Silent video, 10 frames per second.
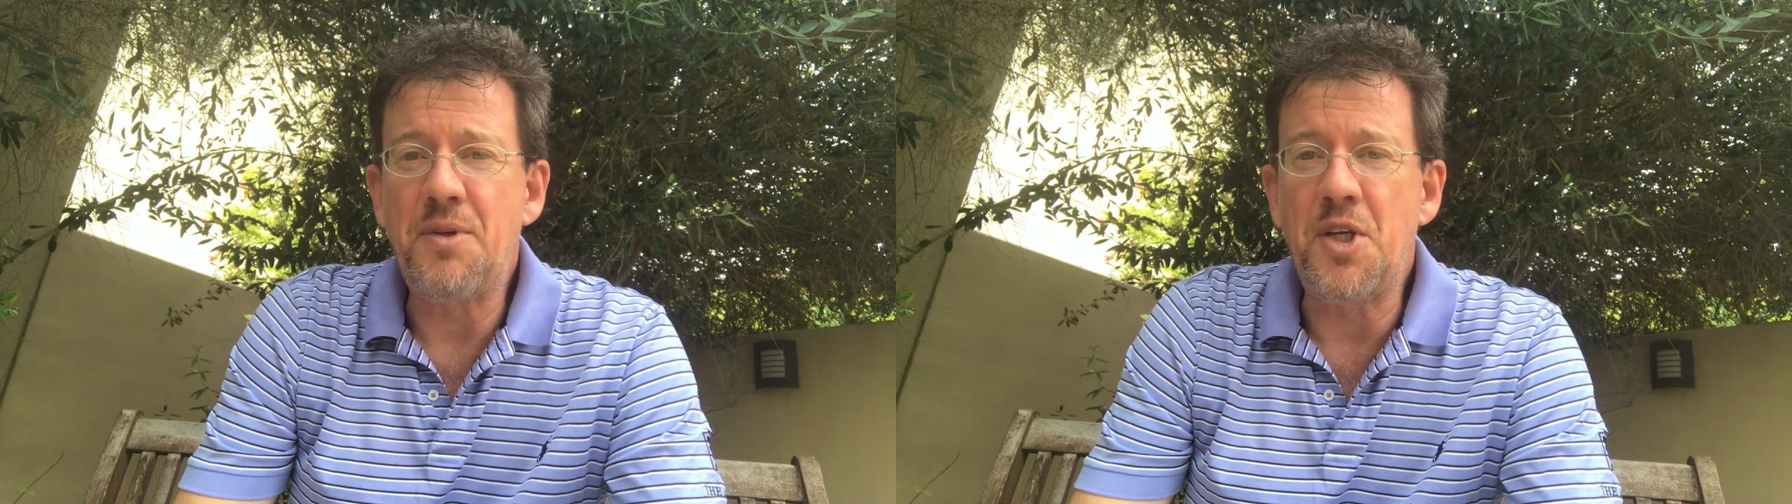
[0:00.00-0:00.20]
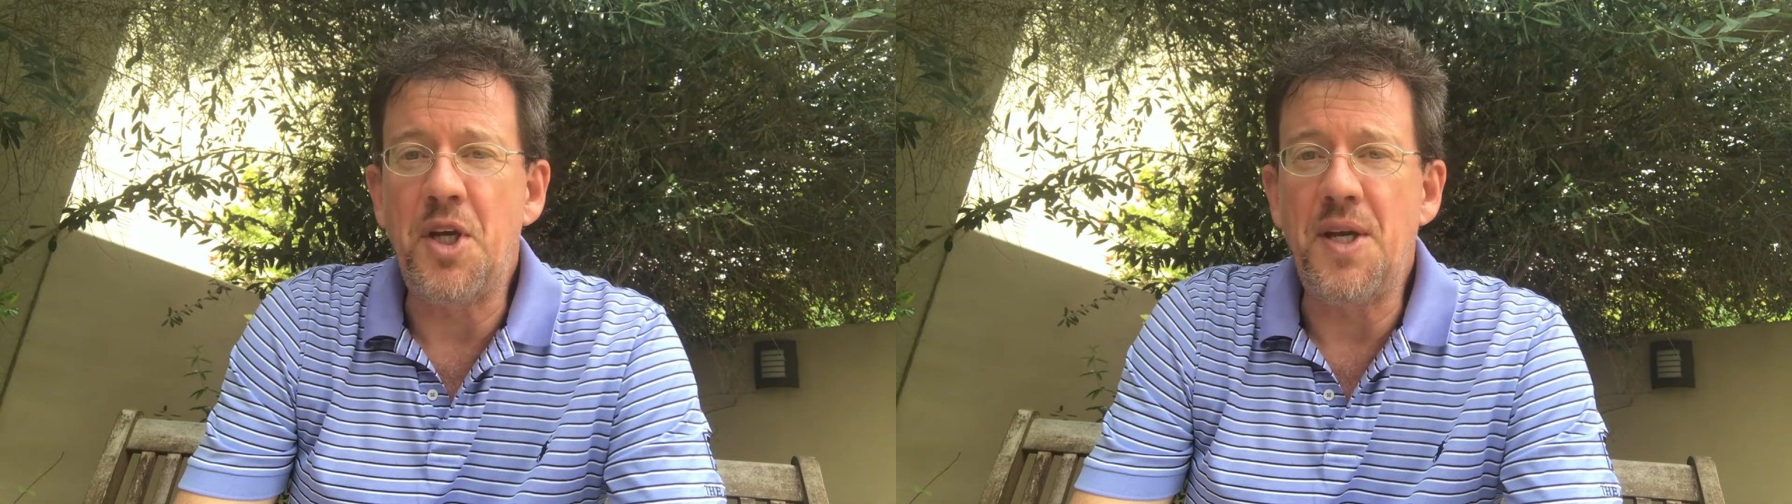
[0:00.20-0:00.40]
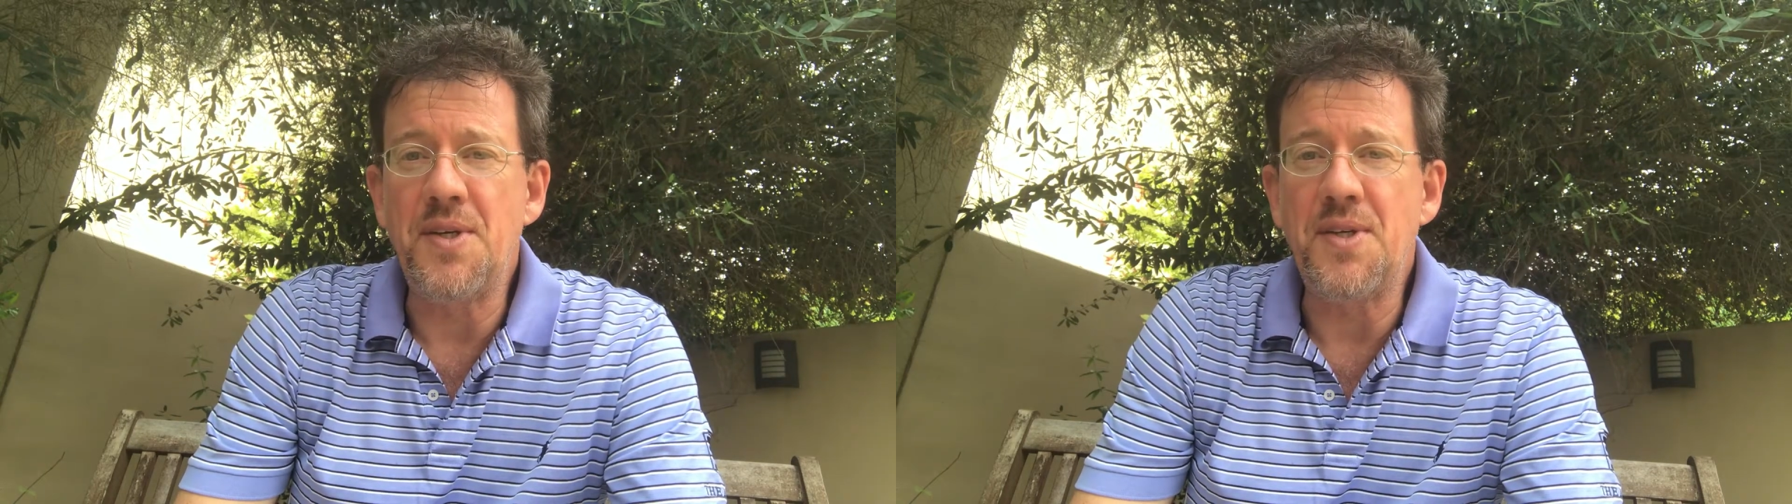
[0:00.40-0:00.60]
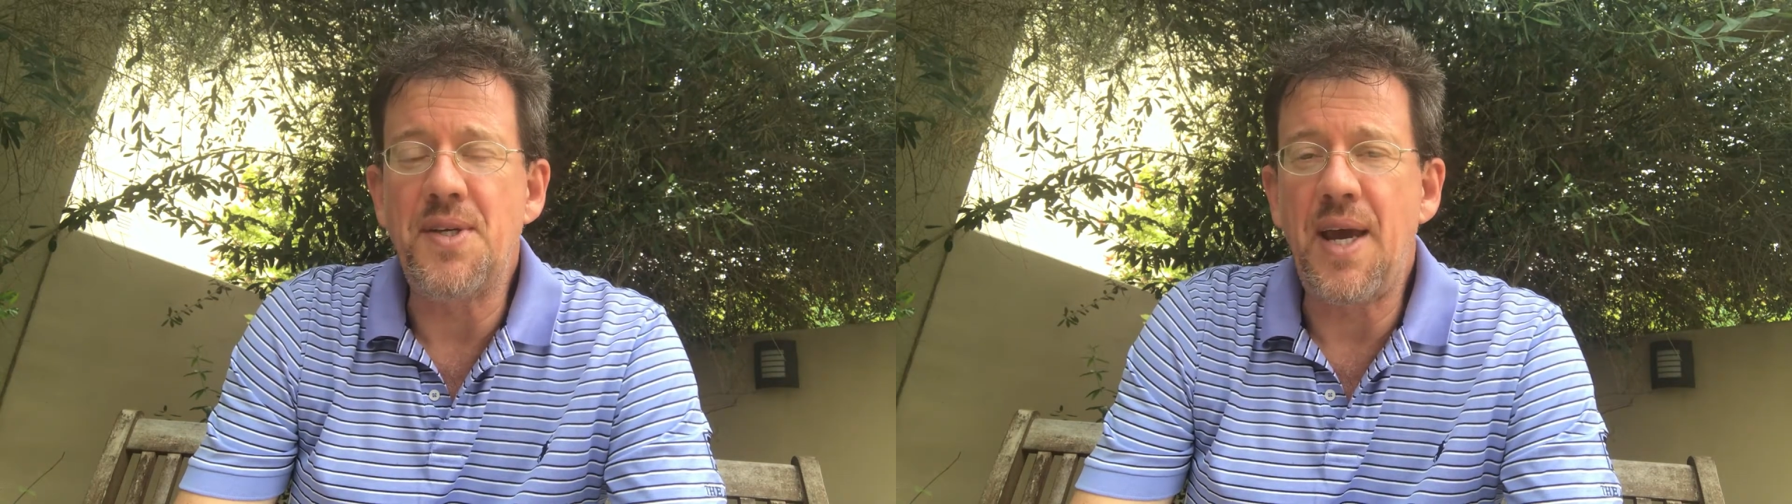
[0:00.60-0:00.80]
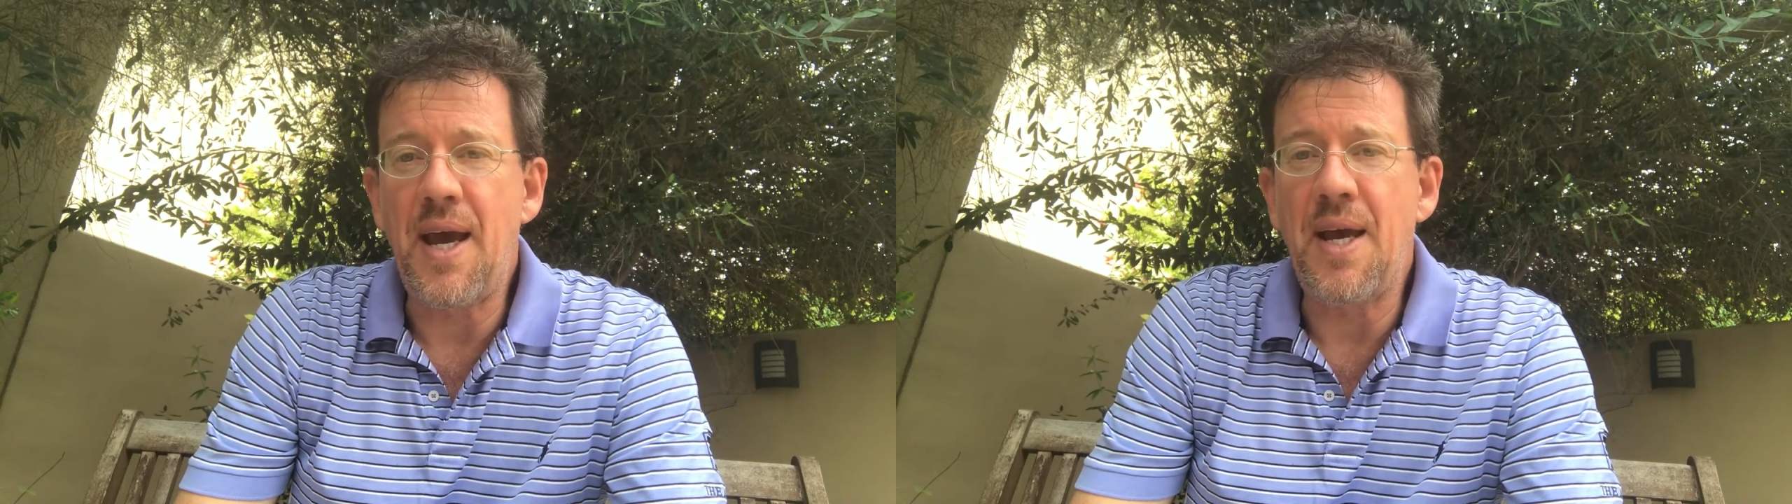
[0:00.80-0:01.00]
to Jesus
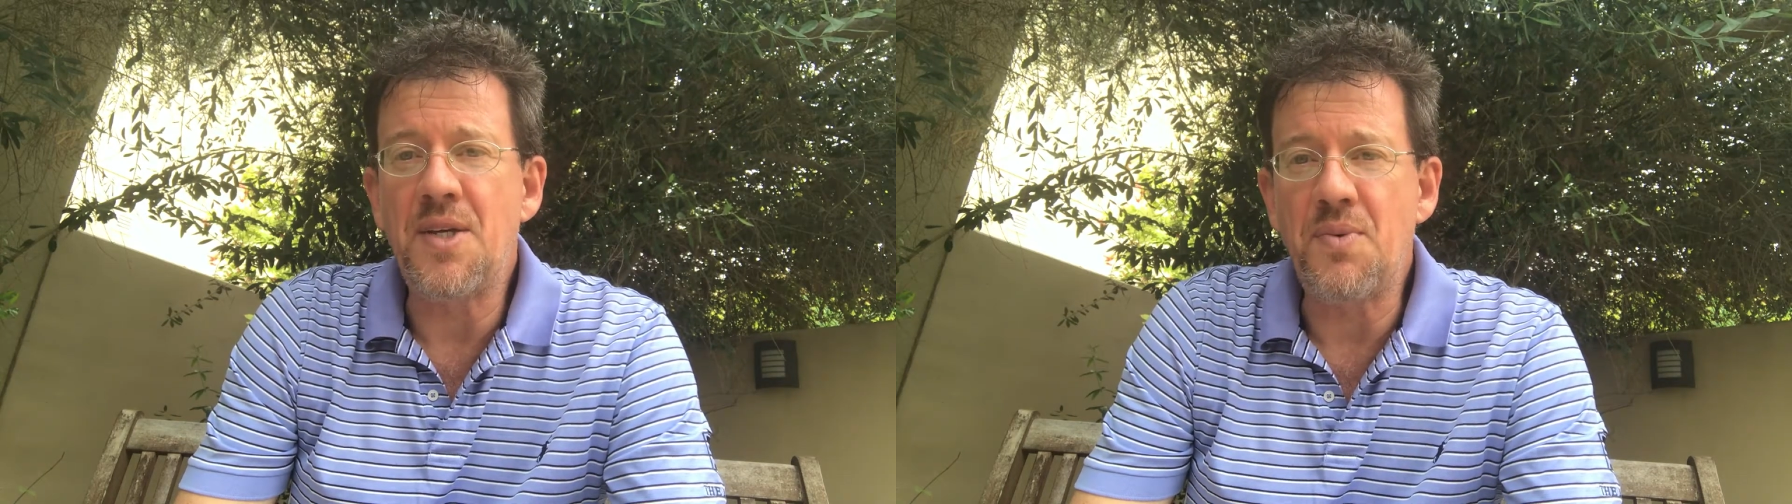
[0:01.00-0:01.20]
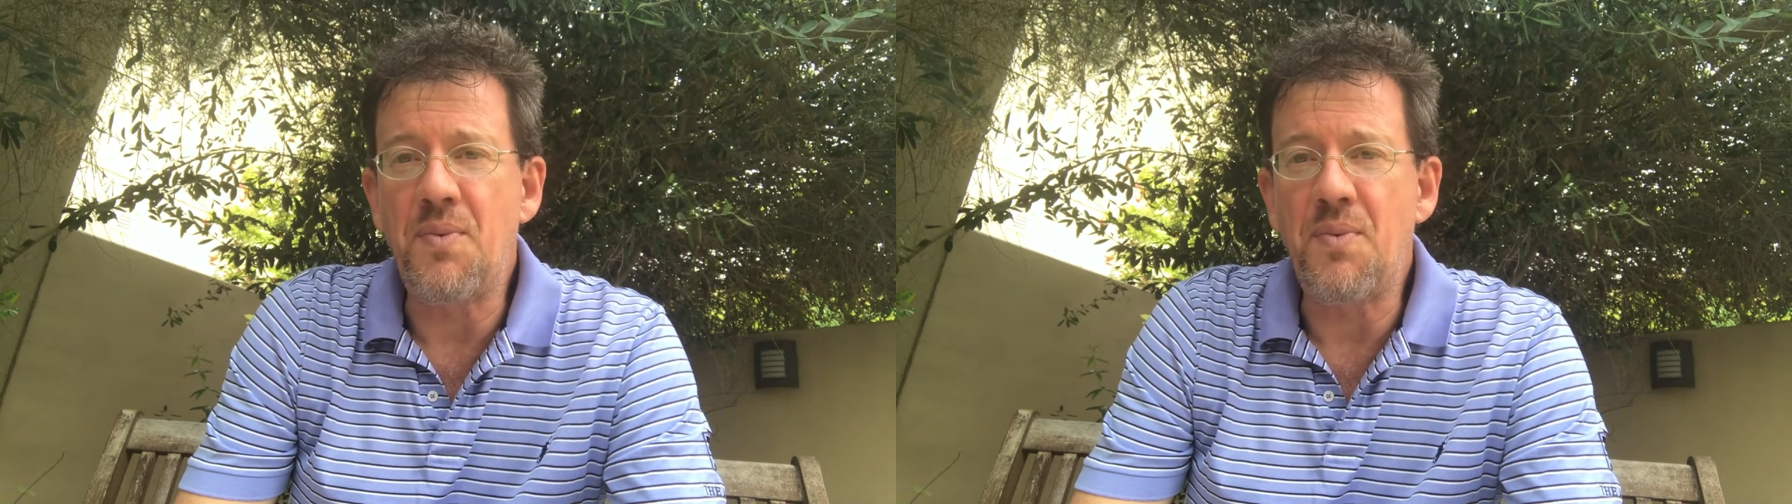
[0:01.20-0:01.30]
as